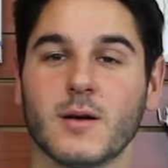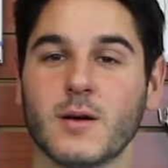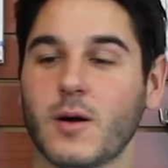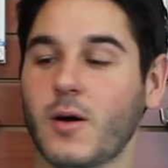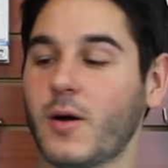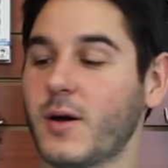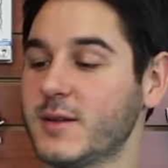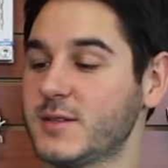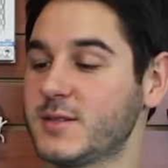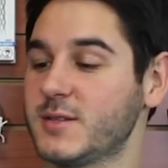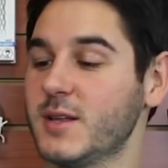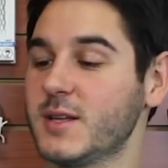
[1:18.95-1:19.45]

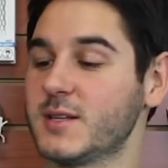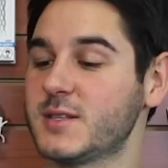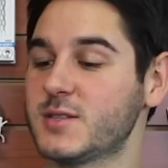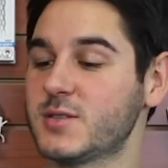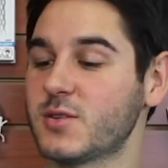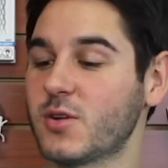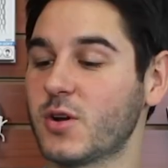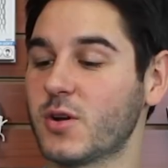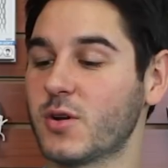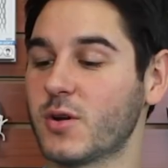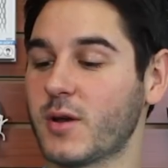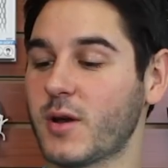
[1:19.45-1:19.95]
All right, so let's
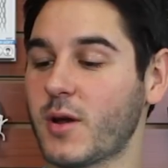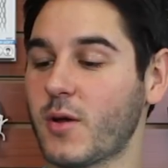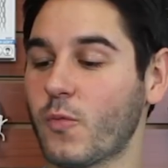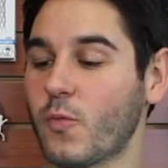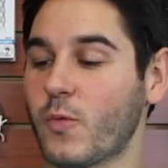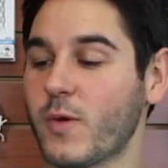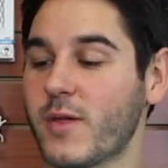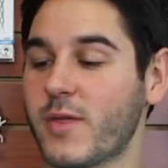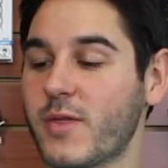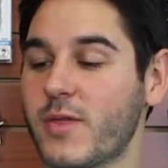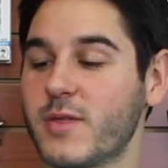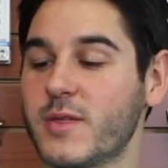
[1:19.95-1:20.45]
start
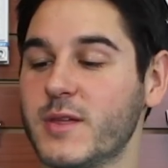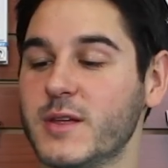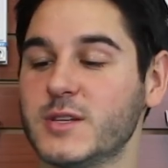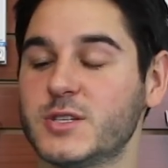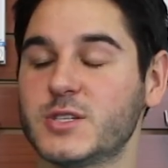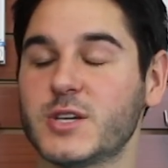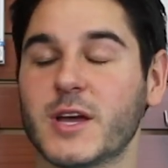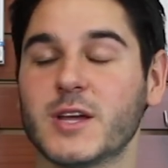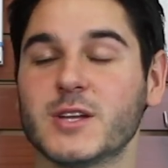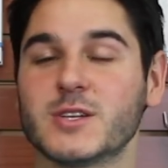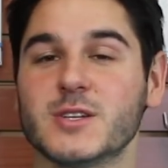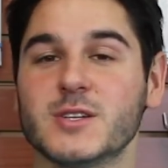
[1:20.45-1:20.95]
with the
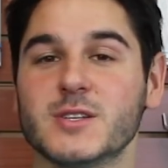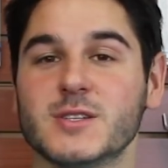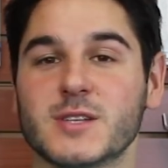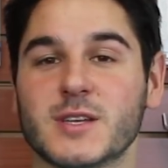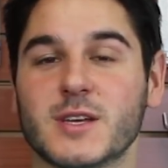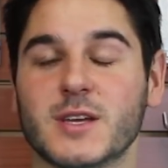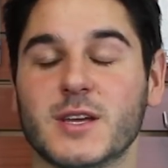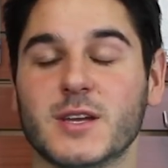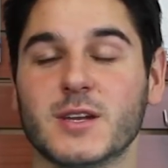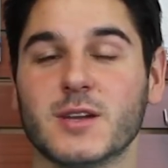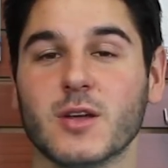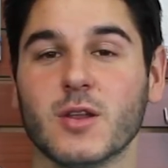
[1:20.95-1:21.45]
changes
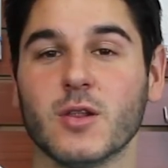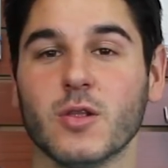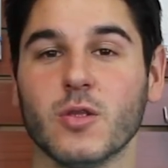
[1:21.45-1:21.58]
in